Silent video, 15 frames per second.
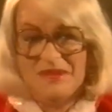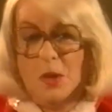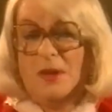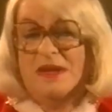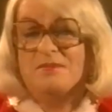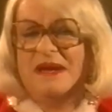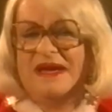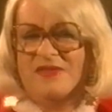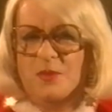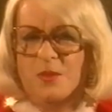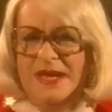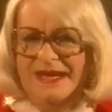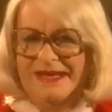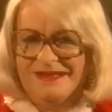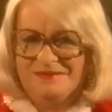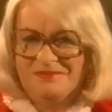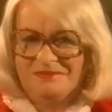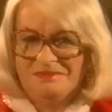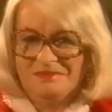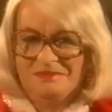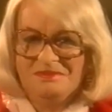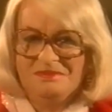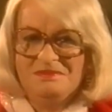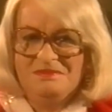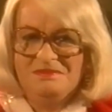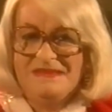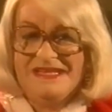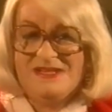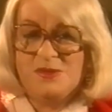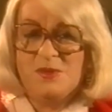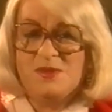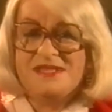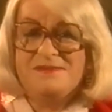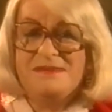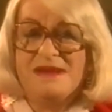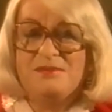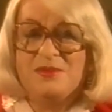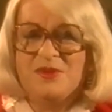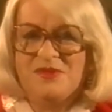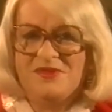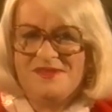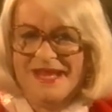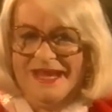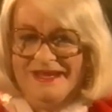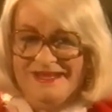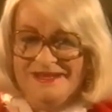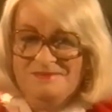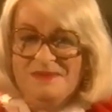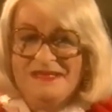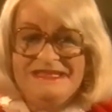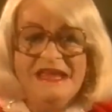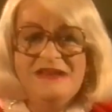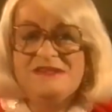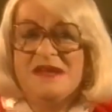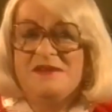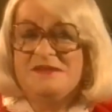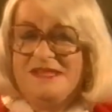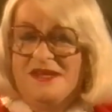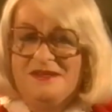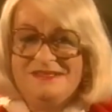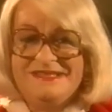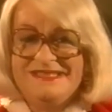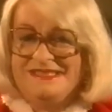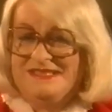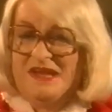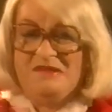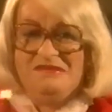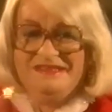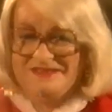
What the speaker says: Oh, and by the way, it's also my birthday, but don't tell Stitch.